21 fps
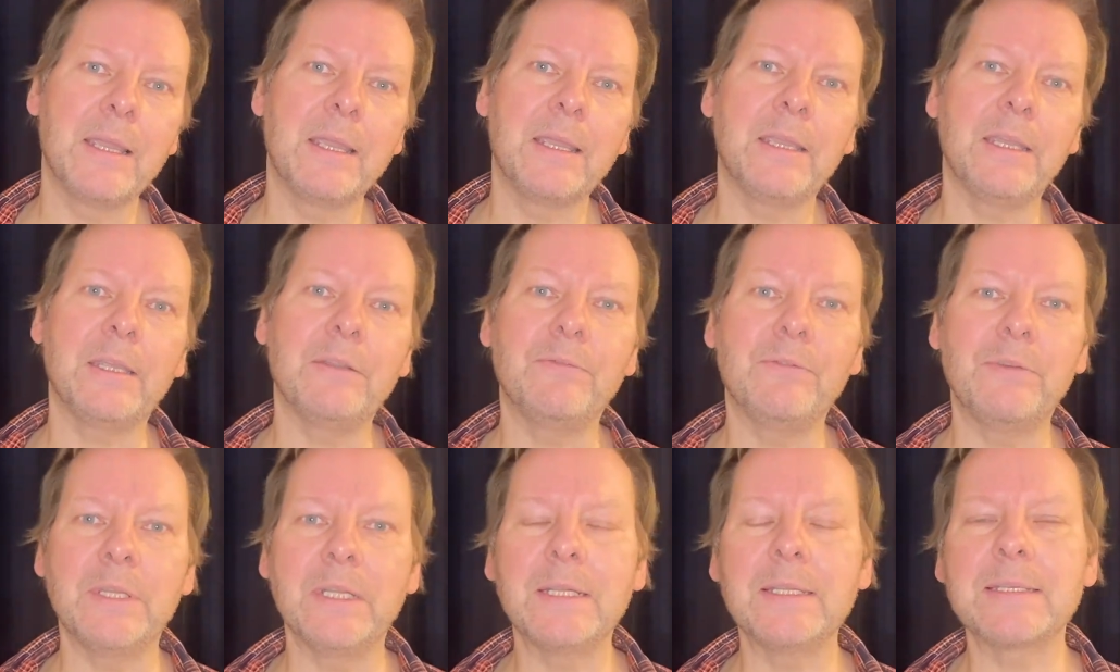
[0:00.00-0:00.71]
it
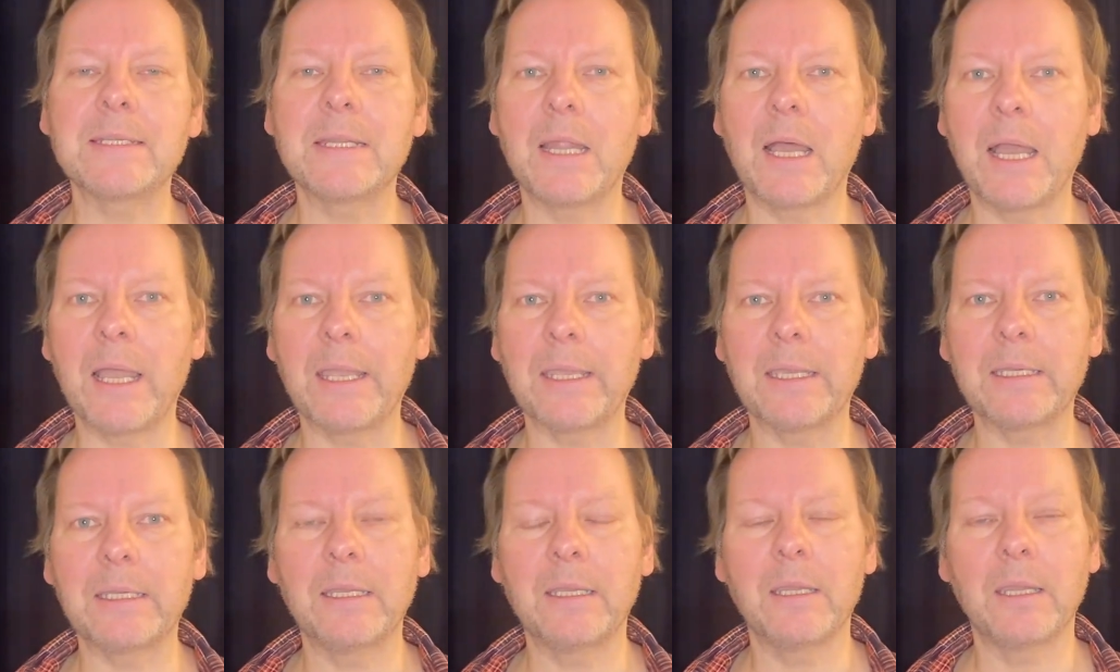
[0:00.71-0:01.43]
feels
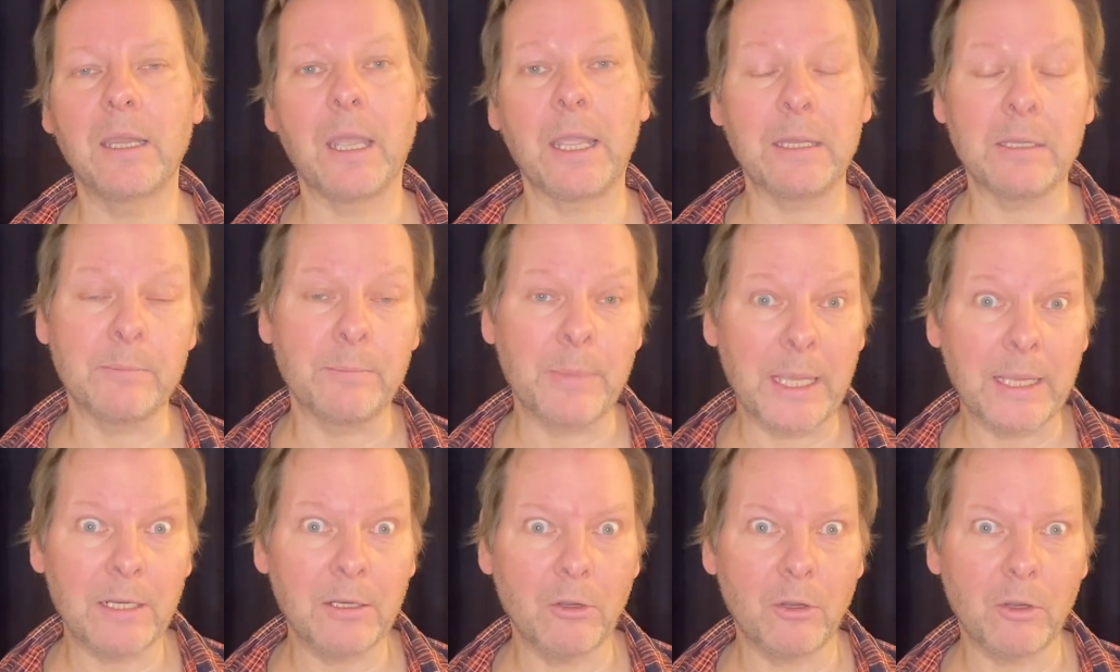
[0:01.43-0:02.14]
like, and the
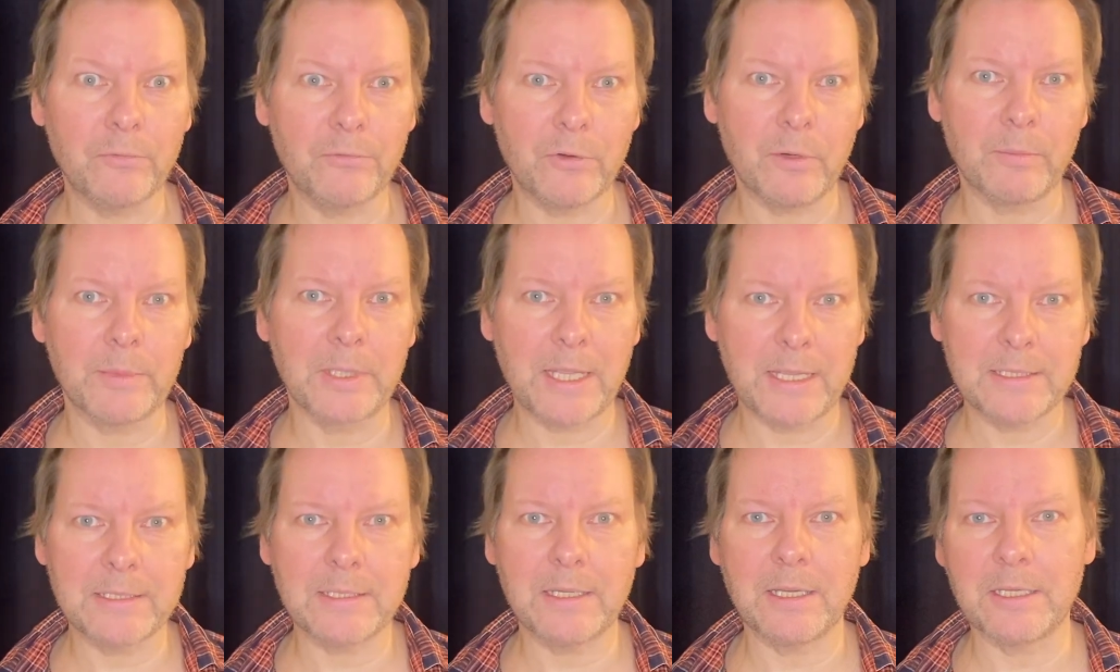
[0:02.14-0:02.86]
backlog from
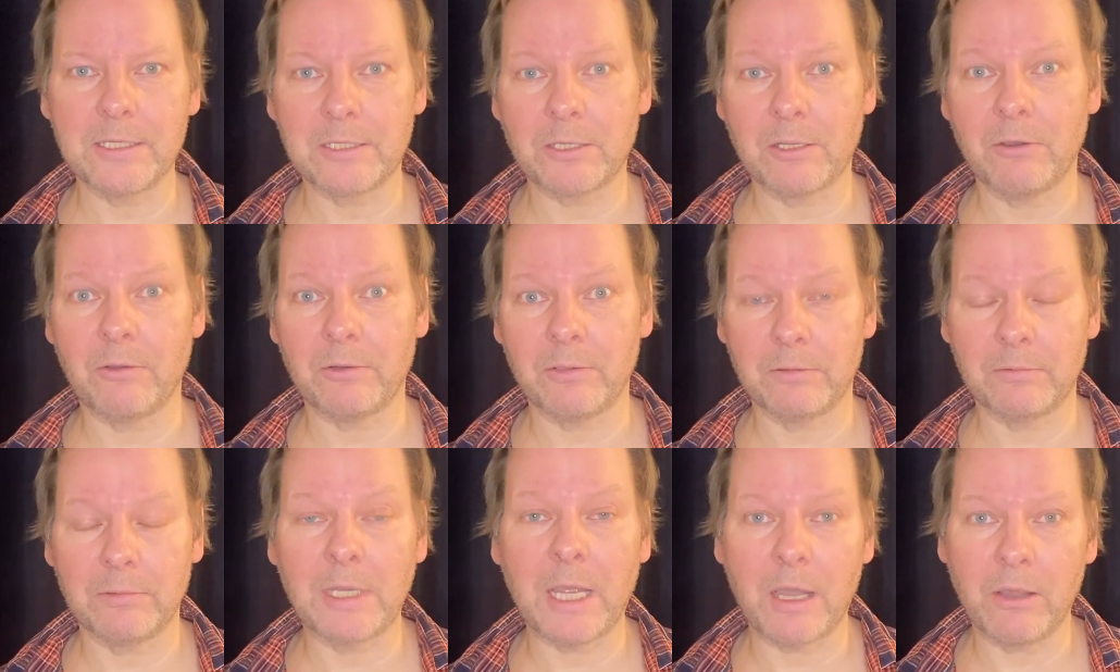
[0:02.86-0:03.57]
Tesla has gone
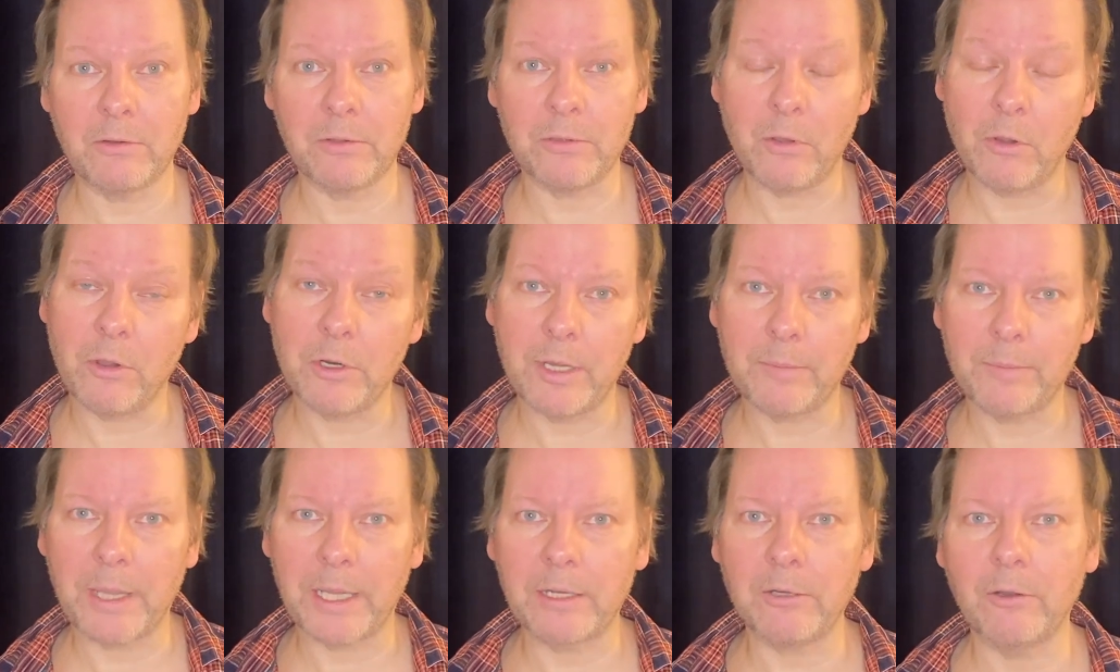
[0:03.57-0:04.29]
down, order
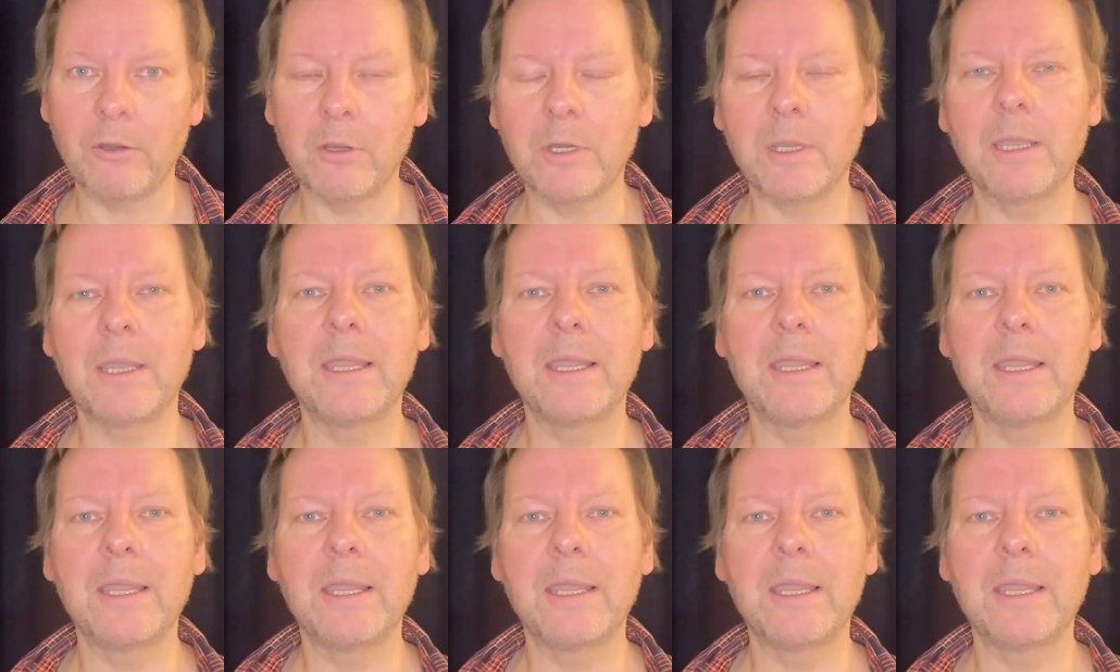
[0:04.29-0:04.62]
backlog,